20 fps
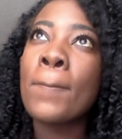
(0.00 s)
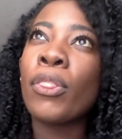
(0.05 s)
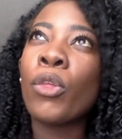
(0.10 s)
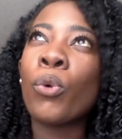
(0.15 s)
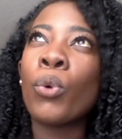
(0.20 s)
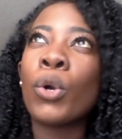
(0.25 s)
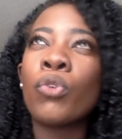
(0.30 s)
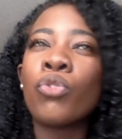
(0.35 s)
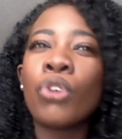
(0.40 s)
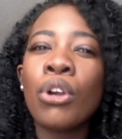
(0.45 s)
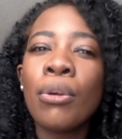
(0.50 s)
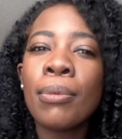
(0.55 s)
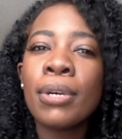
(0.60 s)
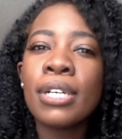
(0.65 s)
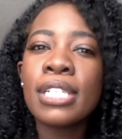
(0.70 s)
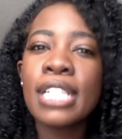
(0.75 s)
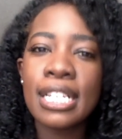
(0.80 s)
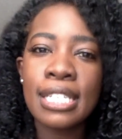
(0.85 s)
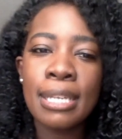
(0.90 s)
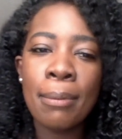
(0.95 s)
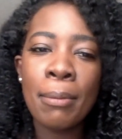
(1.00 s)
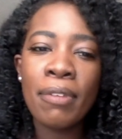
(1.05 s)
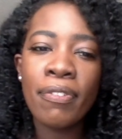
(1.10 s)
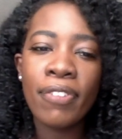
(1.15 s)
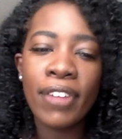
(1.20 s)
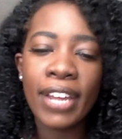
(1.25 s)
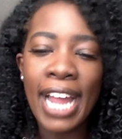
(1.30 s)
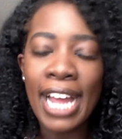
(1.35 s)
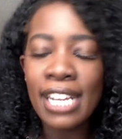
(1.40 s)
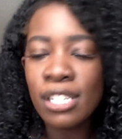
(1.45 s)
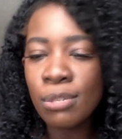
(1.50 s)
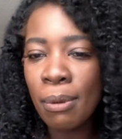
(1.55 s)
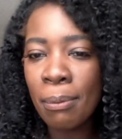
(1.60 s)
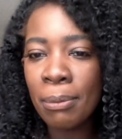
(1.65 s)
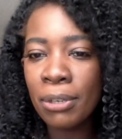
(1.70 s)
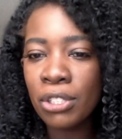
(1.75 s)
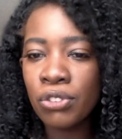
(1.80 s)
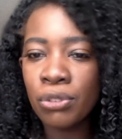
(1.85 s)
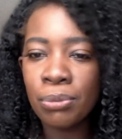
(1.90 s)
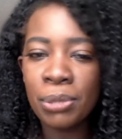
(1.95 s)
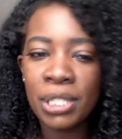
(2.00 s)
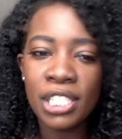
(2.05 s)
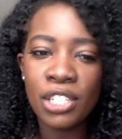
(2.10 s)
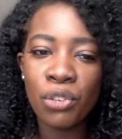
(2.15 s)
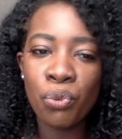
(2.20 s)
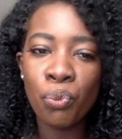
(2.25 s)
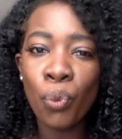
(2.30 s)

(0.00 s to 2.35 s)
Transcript: There were rumors that some of the cast members from season